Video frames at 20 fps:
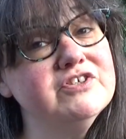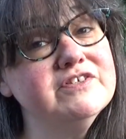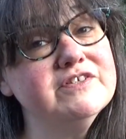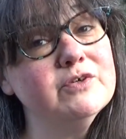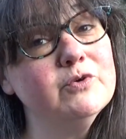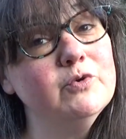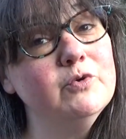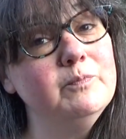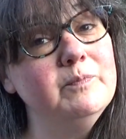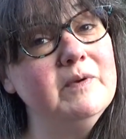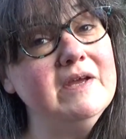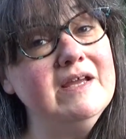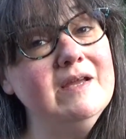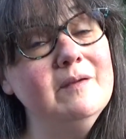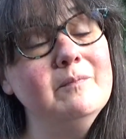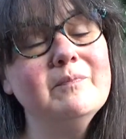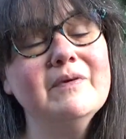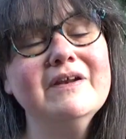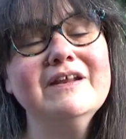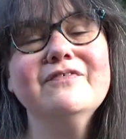as it could be,
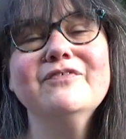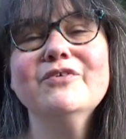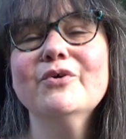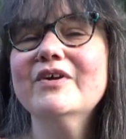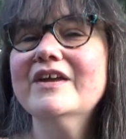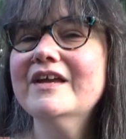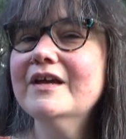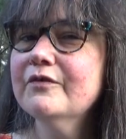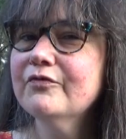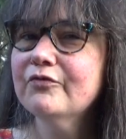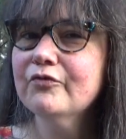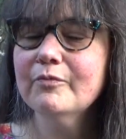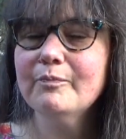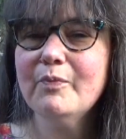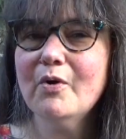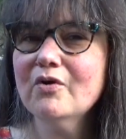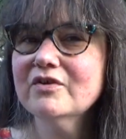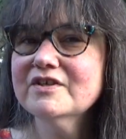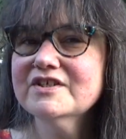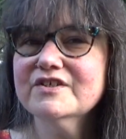but if you're here for a
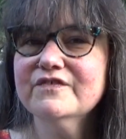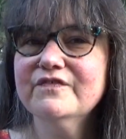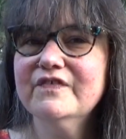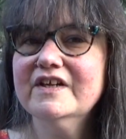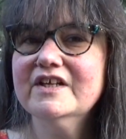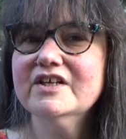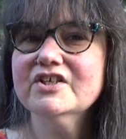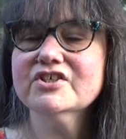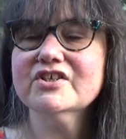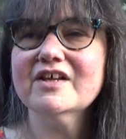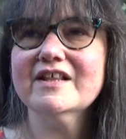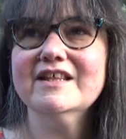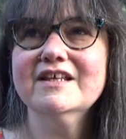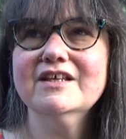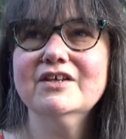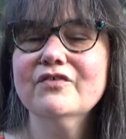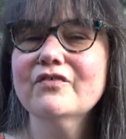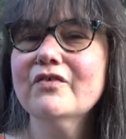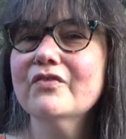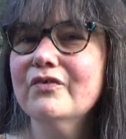polished finish, I
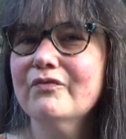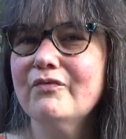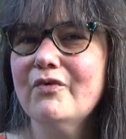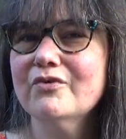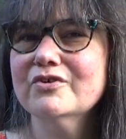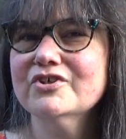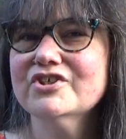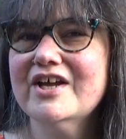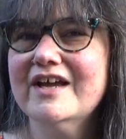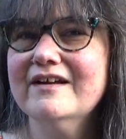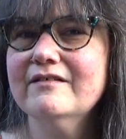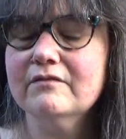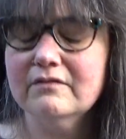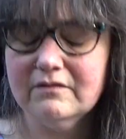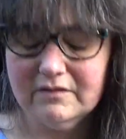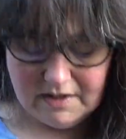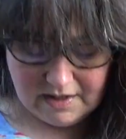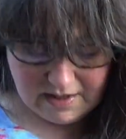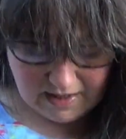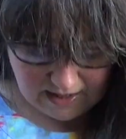think you're on the wrong channel.
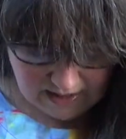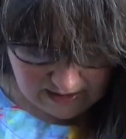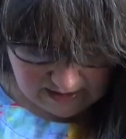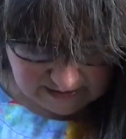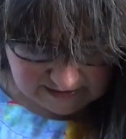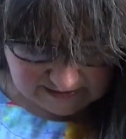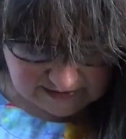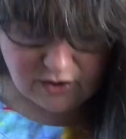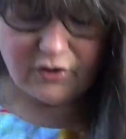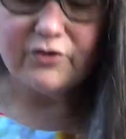So